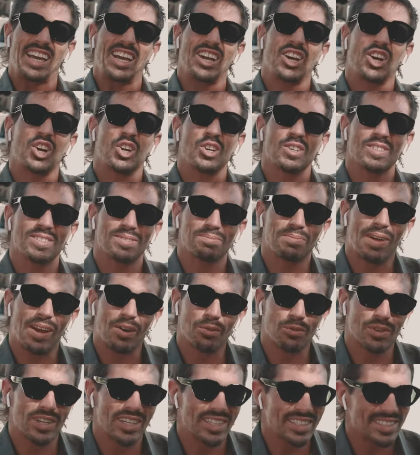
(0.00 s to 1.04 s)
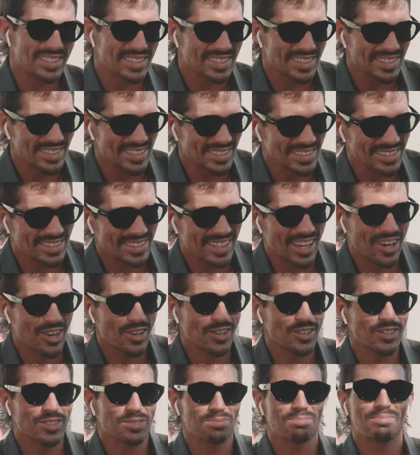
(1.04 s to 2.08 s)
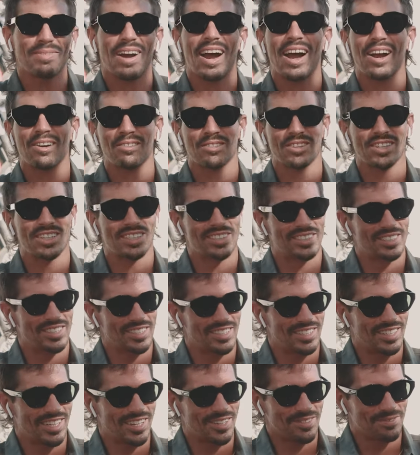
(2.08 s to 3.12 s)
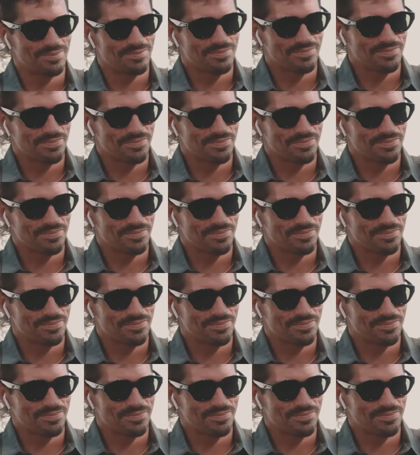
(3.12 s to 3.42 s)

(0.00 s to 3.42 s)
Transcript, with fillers: that hurts my wrist. That hurts my wrist on that.